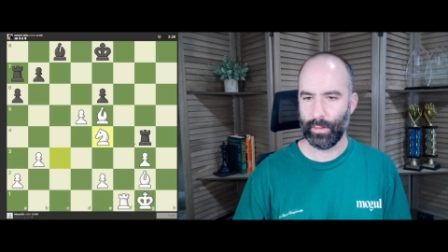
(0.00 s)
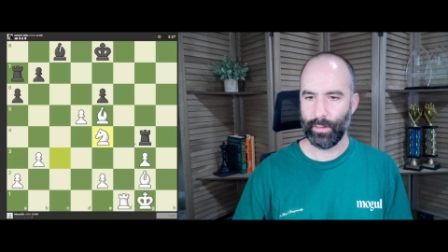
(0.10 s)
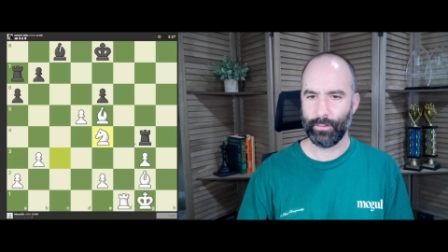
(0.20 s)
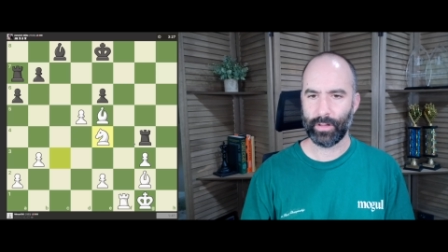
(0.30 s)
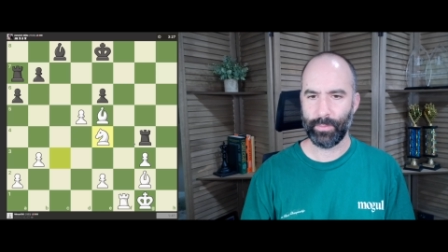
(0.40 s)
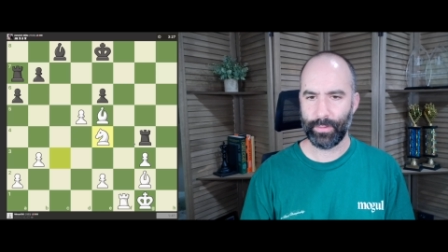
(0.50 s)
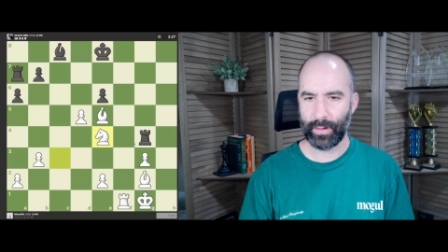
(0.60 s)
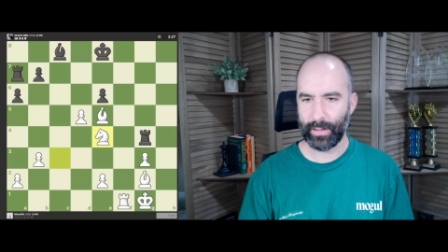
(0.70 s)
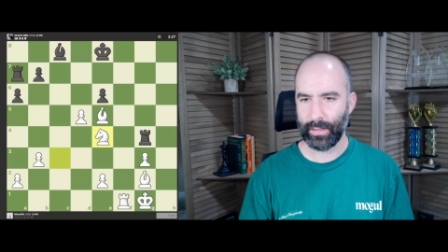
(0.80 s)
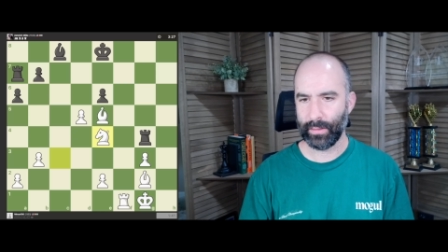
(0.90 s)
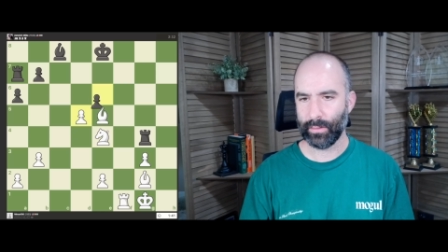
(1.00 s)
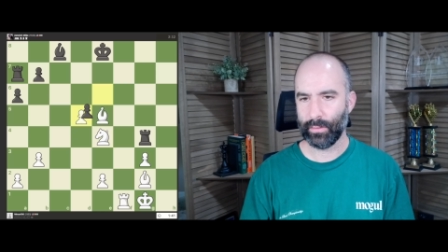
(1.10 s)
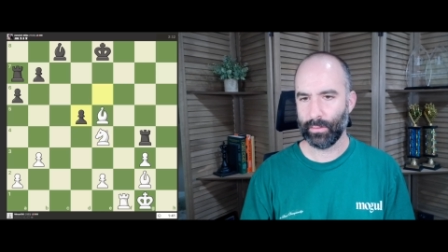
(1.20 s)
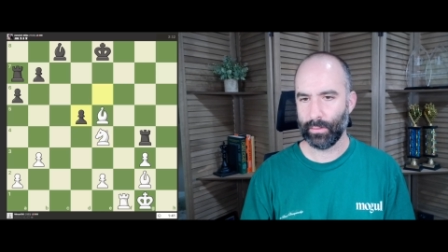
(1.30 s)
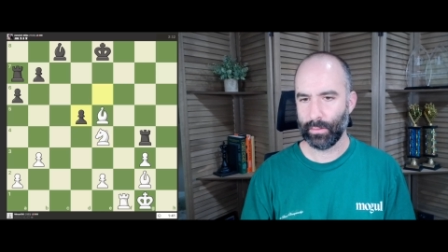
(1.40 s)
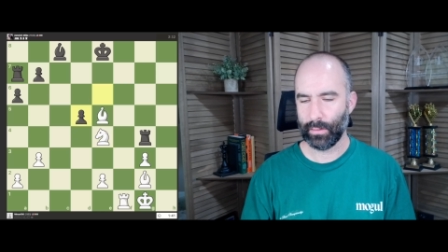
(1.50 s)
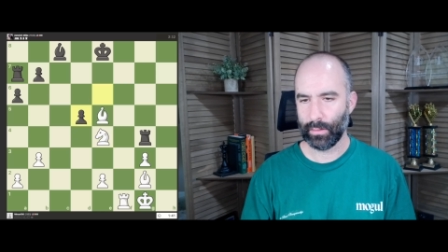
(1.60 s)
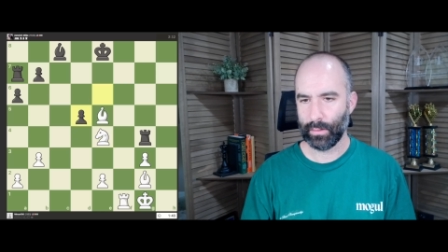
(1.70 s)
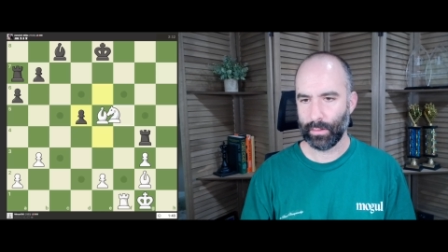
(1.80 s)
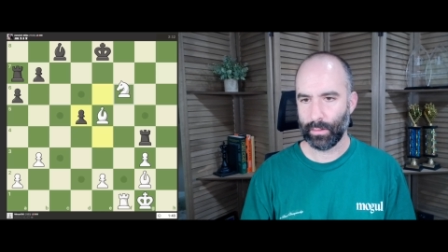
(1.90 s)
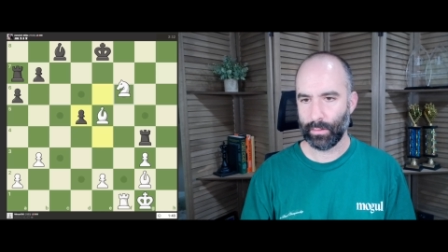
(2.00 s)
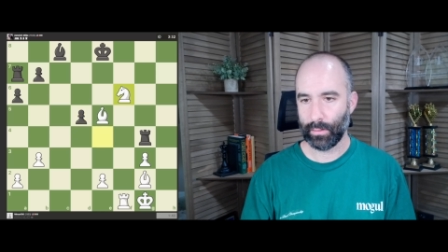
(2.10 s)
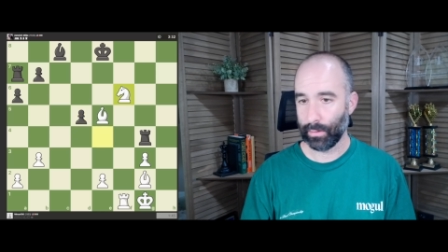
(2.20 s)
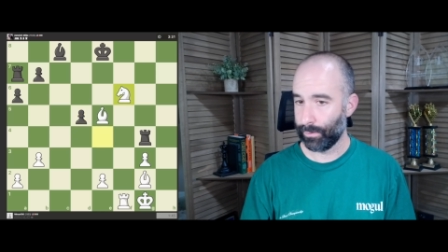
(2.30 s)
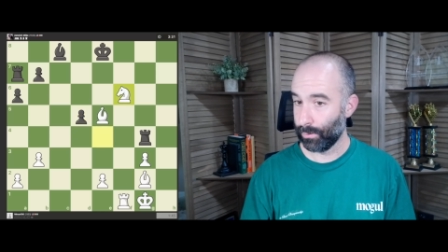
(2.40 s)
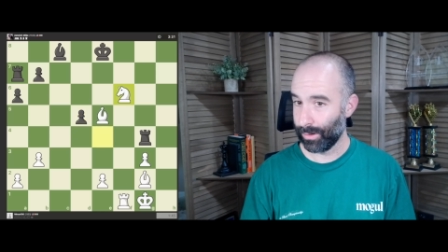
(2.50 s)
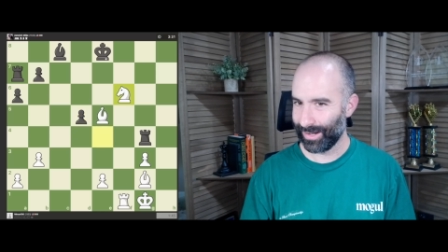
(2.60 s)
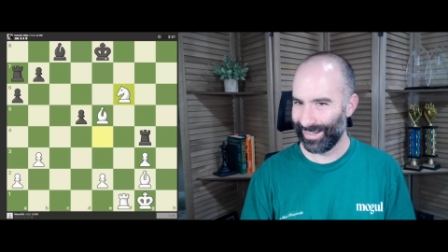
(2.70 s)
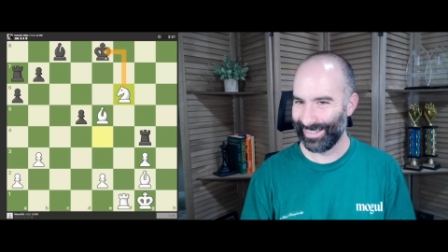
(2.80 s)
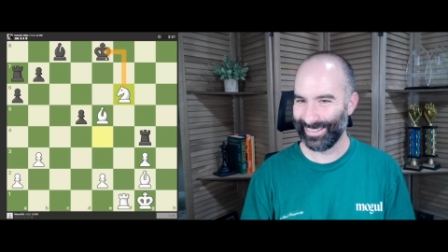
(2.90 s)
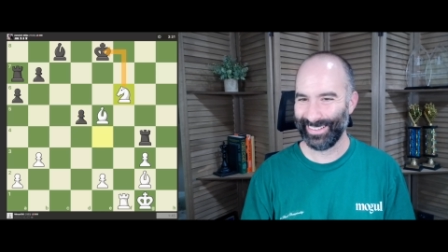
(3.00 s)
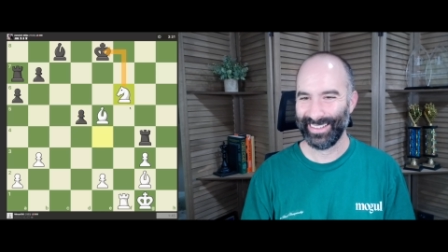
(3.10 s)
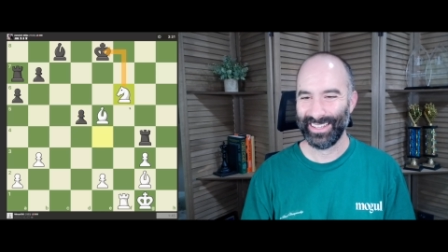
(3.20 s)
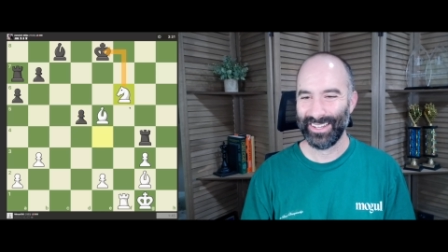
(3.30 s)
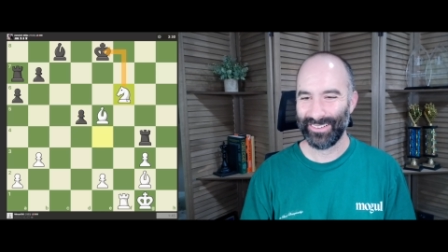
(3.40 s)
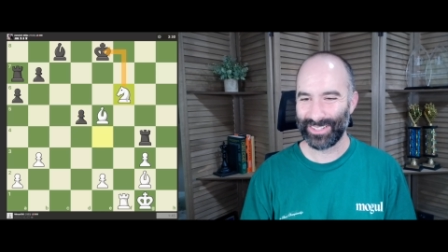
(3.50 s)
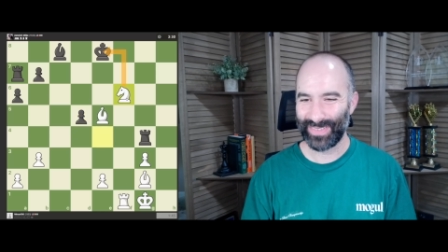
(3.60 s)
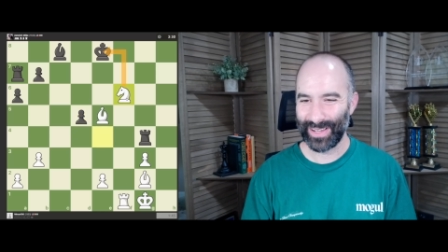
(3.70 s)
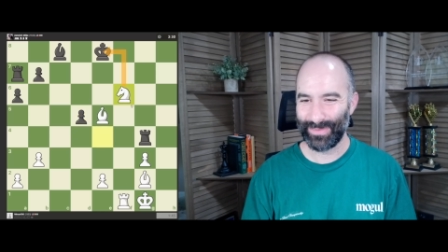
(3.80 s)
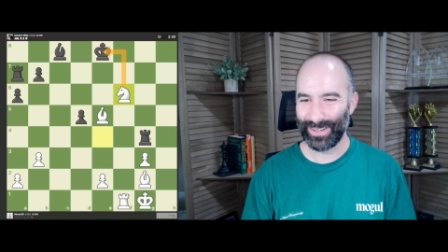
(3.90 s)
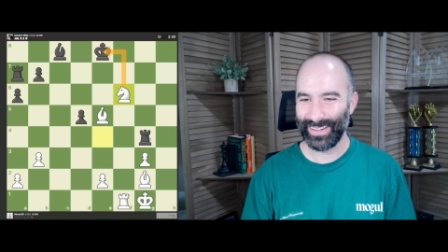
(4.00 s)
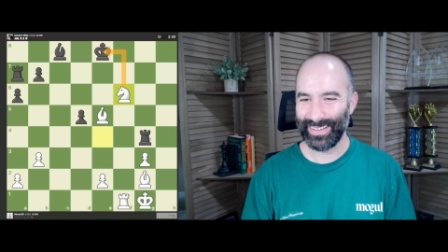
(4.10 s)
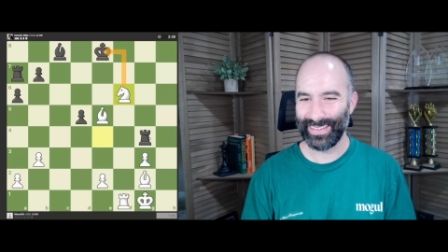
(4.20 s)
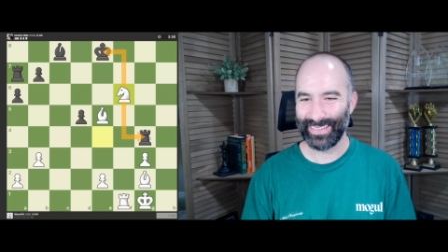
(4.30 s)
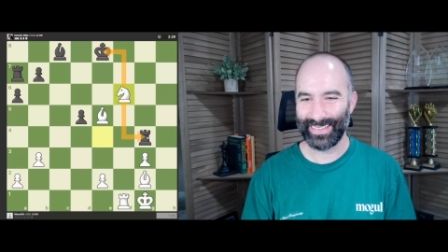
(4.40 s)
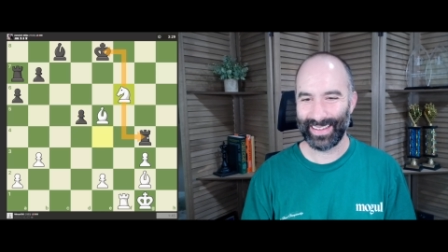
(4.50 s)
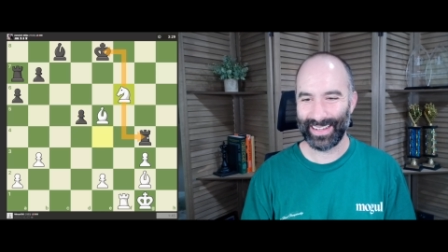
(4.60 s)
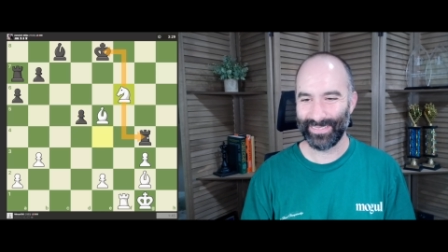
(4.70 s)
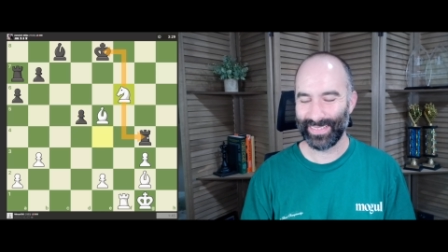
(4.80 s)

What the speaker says: So I'm threatening a fork, which my opponent didn't stop.